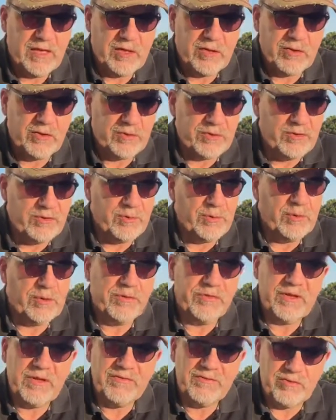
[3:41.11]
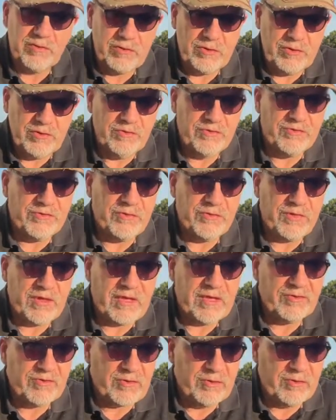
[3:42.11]
God can do all things. God knows all
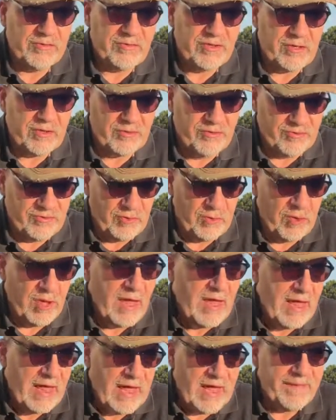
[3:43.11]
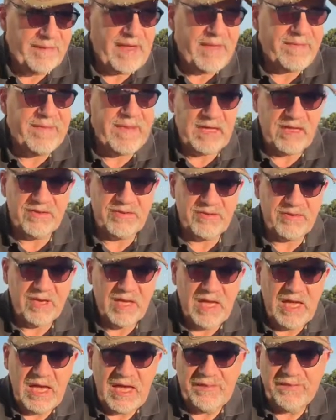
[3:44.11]
things. God is in control. And then this.
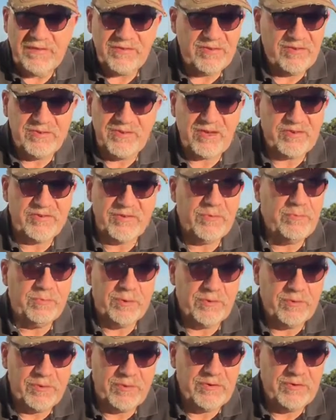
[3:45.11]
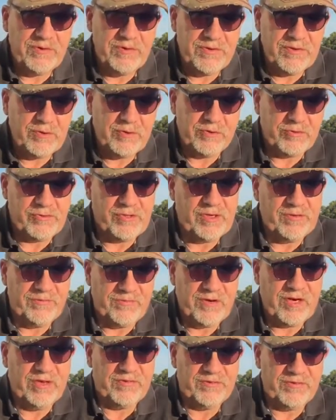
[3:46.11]
And this is such an important doctrine
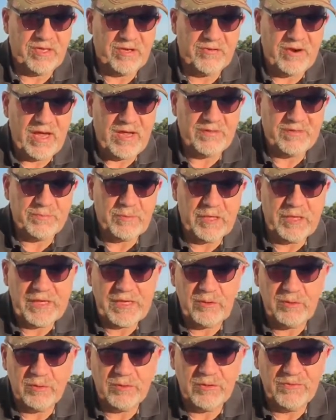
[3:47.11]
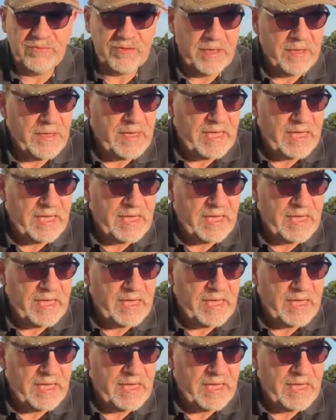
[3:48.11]
for us to grasp and lay hold of.